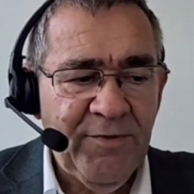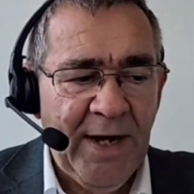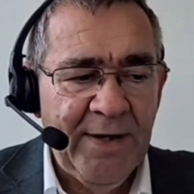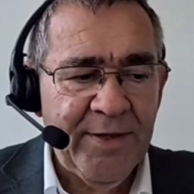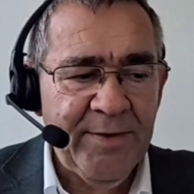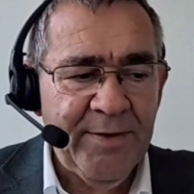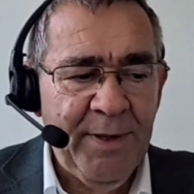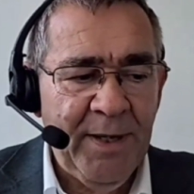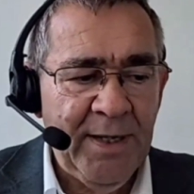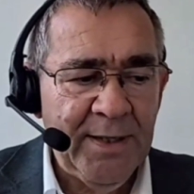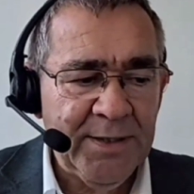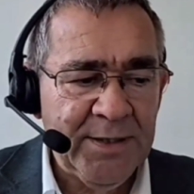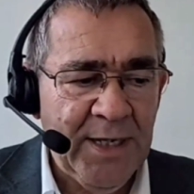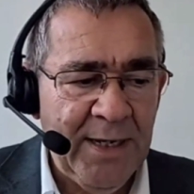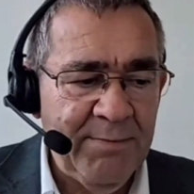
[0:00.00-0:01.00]
You find that the
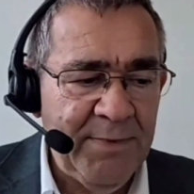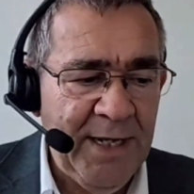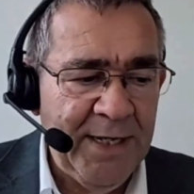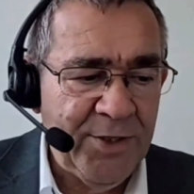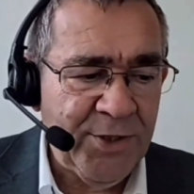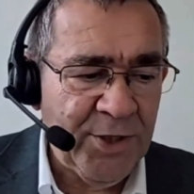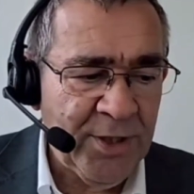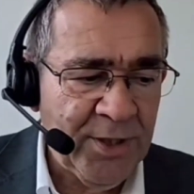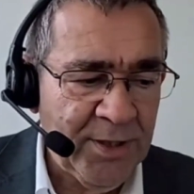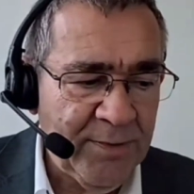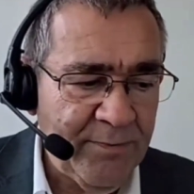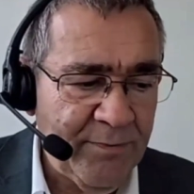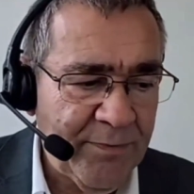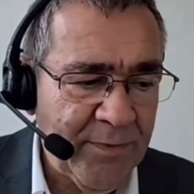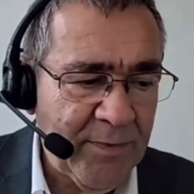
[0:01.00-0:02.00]
part-time
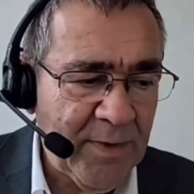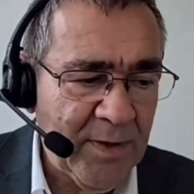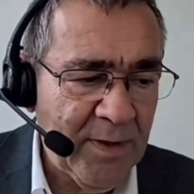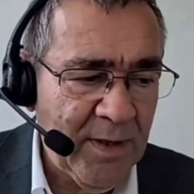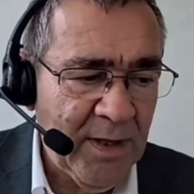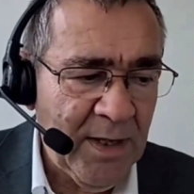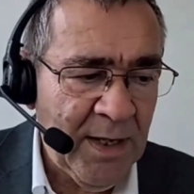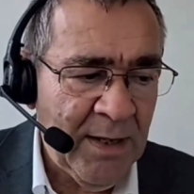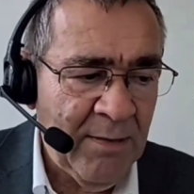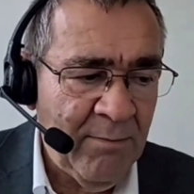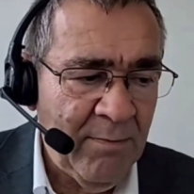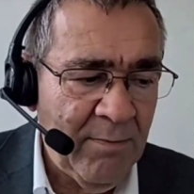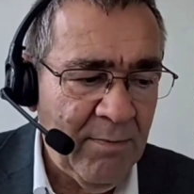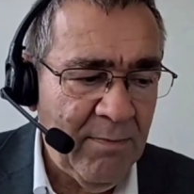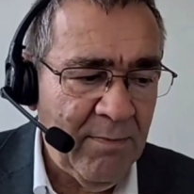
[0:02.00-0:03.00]
nature
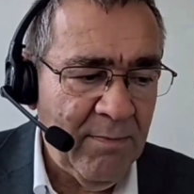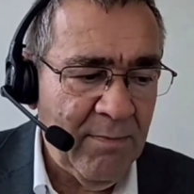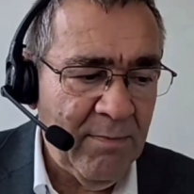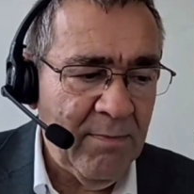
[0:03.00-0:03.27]
I